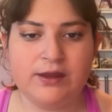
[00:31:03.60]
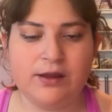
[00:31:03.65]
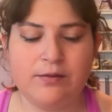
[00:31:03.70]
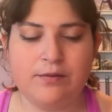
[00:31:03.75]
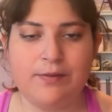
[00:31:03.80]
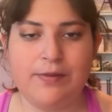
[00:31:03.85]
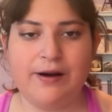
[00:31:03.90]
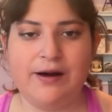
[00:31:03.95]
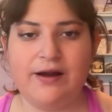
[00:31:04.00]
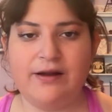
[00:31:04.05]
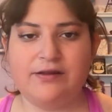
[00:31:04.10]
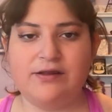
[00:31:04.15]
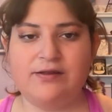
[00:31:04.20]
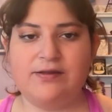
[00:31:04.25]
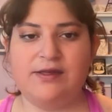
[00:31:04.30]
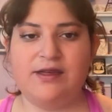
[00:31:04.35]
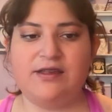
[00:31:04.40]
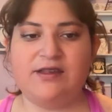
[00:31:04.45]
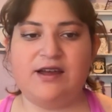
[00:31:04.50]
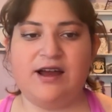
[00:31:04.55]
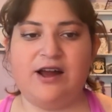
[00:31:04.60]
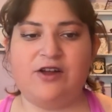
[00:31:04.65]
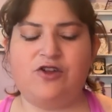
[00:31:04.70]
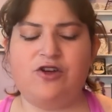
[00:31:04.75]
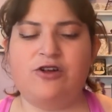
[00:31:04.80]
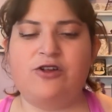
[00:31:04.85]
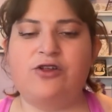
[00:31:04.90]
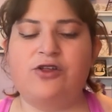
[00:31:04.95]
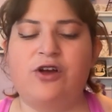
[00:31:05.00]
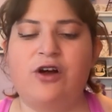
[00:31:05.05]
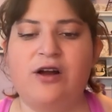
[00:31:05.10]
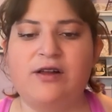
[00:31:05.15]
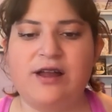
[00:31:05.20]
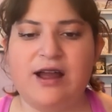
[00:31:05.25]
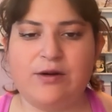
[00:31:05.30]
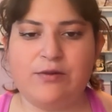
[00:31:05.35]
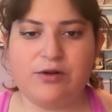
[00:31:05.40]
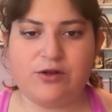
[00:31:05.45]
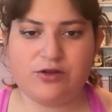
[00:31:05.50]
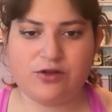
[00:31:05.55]
but this I just thought
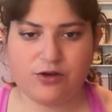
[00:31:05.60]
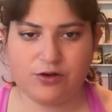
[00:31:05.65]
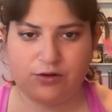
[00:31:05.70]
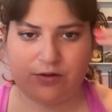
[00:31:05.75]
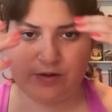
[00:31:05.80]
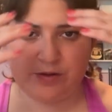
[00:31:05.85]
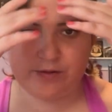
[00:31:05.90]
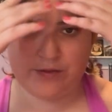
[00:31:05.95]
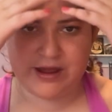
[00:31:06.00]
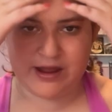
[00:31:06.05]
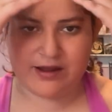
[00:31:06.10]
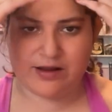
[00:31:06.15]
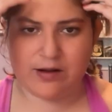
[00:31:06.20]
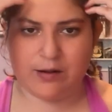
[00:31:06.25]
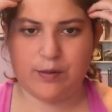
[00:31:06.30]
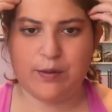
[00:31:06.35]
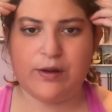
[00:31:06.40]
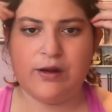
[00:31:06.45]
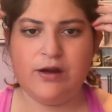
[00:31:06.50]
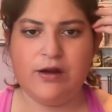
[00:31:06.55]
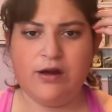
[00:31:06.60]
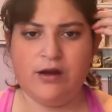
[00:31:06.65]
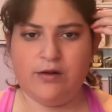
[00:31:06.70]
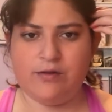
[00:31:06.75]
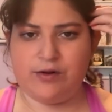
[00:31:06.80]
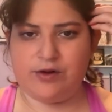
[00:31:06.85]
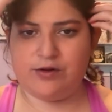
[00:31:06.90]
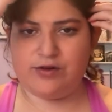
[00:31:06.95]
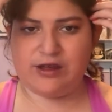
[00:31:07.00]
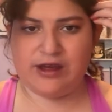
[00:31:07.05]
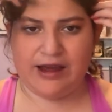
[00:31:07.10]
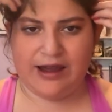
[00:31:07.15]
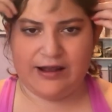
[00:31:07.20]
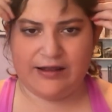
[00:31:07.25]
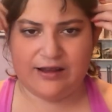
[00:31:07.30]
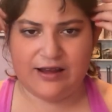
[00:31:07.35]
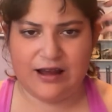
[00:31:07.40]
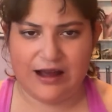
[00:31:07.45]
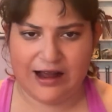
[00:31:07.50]
I would do a makeup routine.